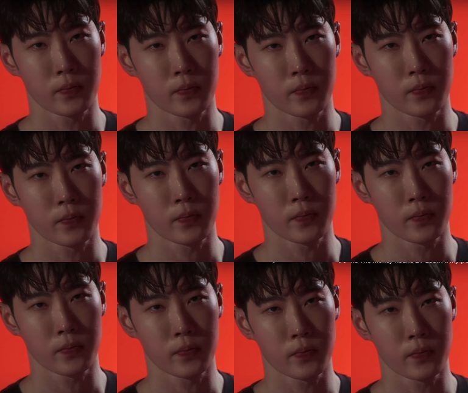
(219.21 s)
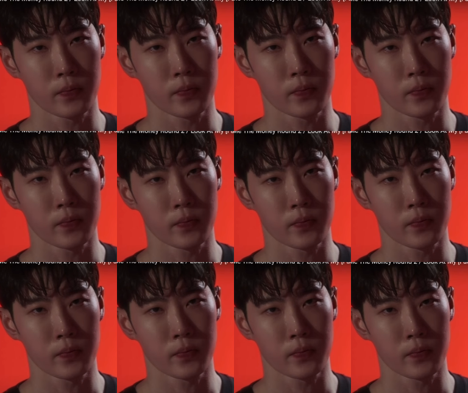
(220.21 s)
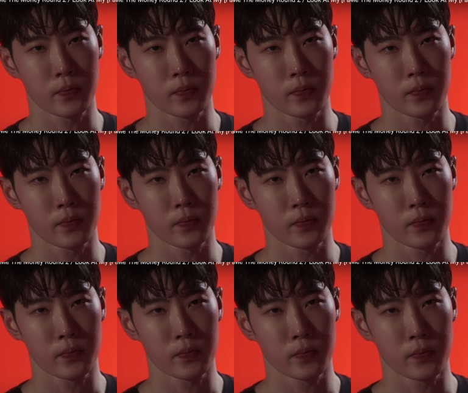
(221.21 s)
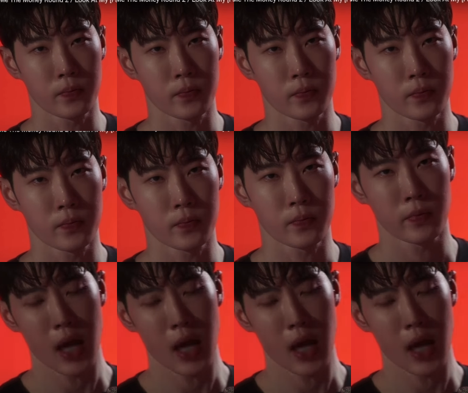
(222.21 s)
(not speaking)